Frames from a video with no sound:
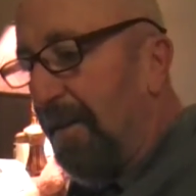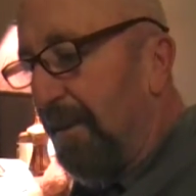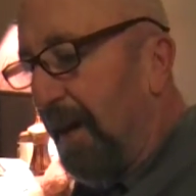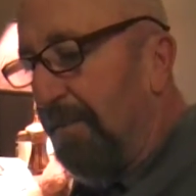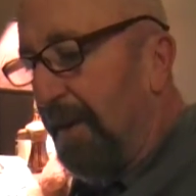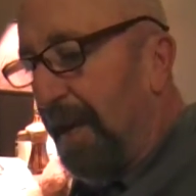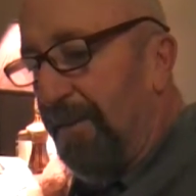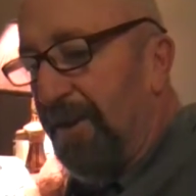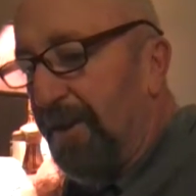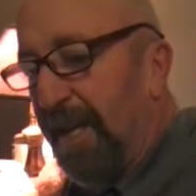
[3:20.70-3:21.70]

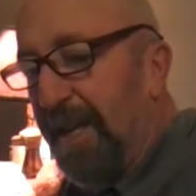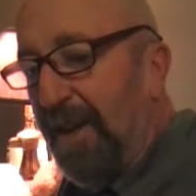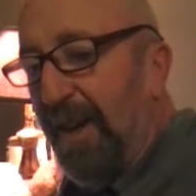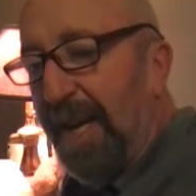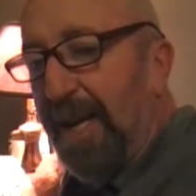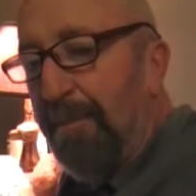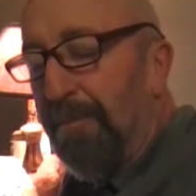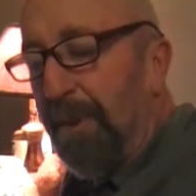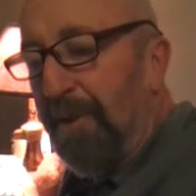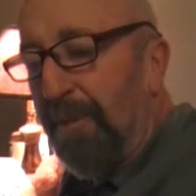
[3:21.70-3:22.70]
I'm just, you know, I
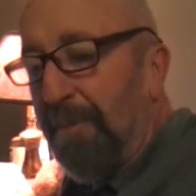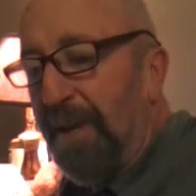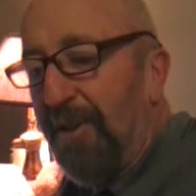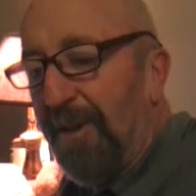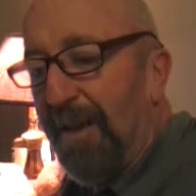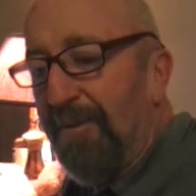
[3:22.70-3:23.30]
get bits and pieces of